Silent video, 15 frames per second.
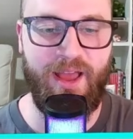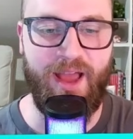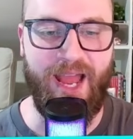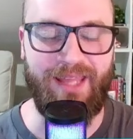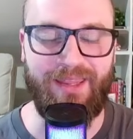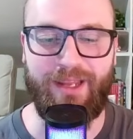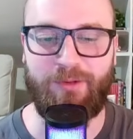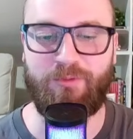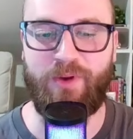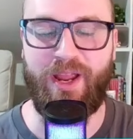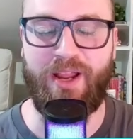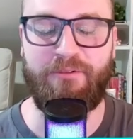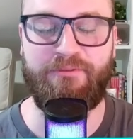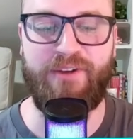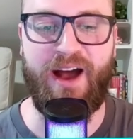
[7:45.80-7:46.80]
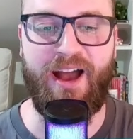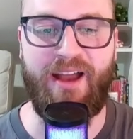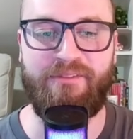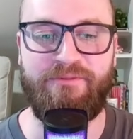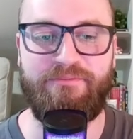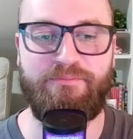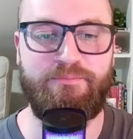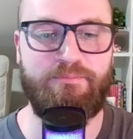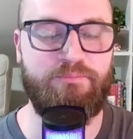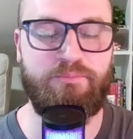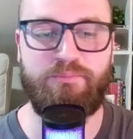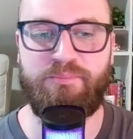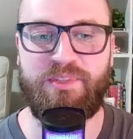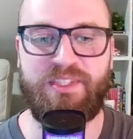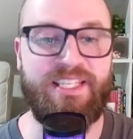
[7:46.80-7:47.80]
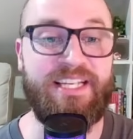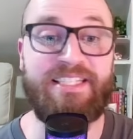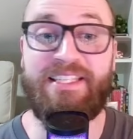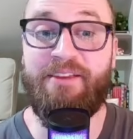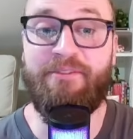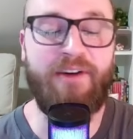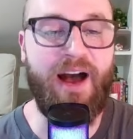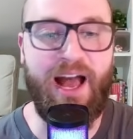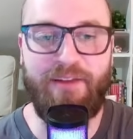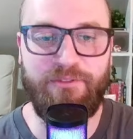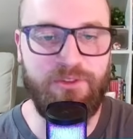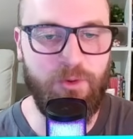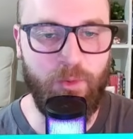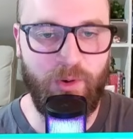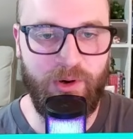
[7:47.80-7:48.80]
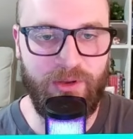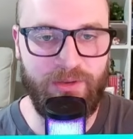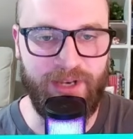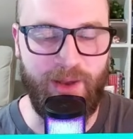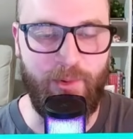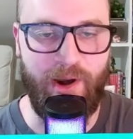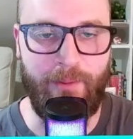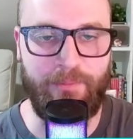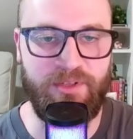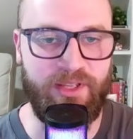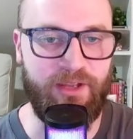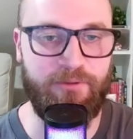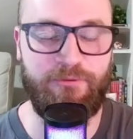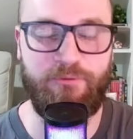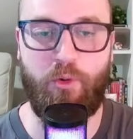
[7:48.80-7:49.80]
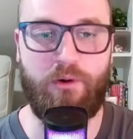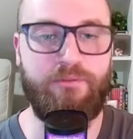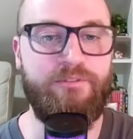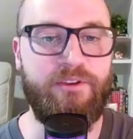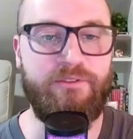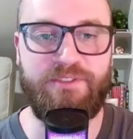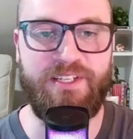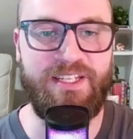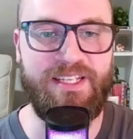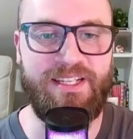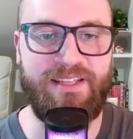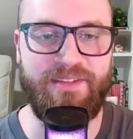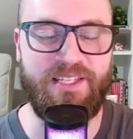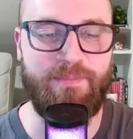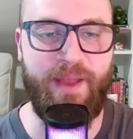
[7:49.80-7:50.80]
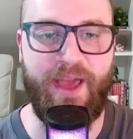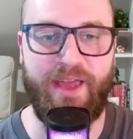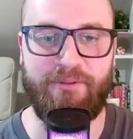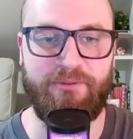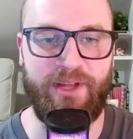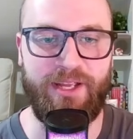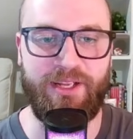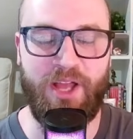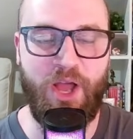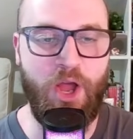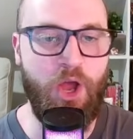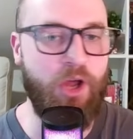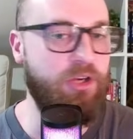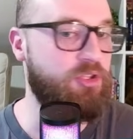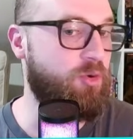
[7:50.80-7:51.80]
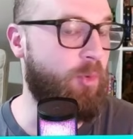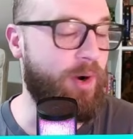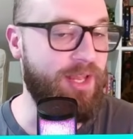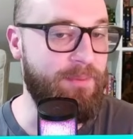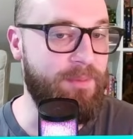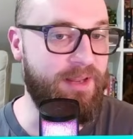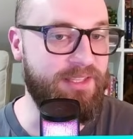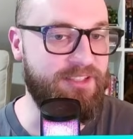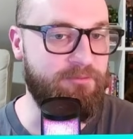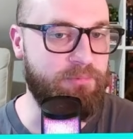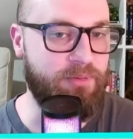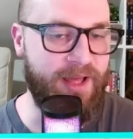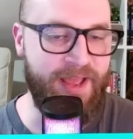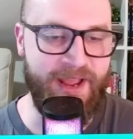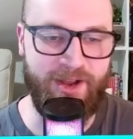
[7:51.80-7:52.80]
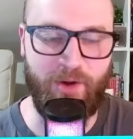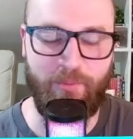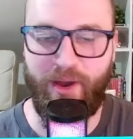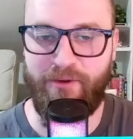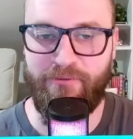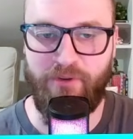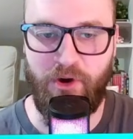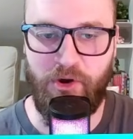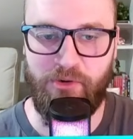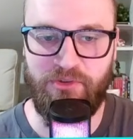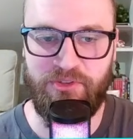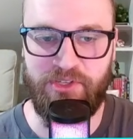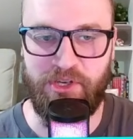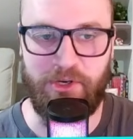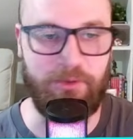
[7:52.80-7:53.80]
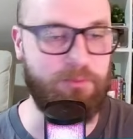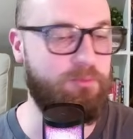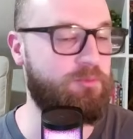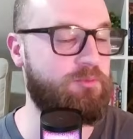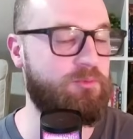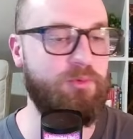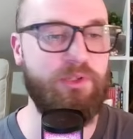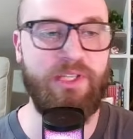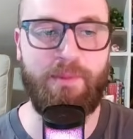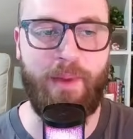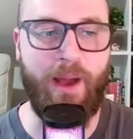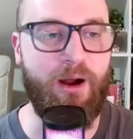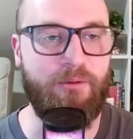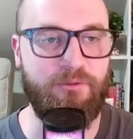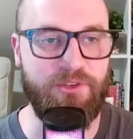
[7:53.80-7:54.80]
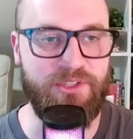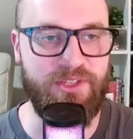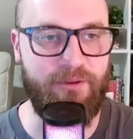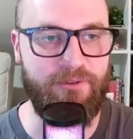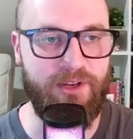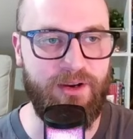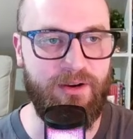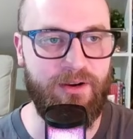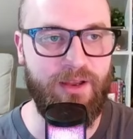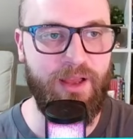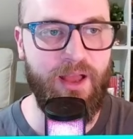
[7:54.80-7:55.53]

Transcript: at like rank 565 in the world, and I went up to like 450 in the span of like 20 minutes of playing on my phone. So really powerful stuff here.